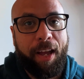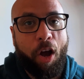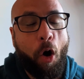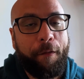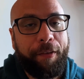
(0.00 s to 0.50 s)

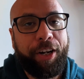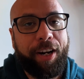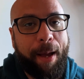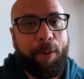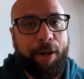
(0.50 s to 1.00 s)
Hopefully you're
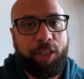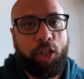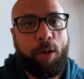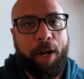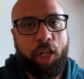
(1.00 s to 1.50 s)
not putting
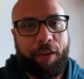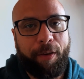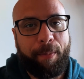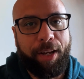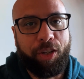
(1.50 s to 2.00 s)
too much
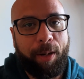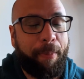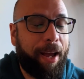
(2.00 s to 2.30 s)
information,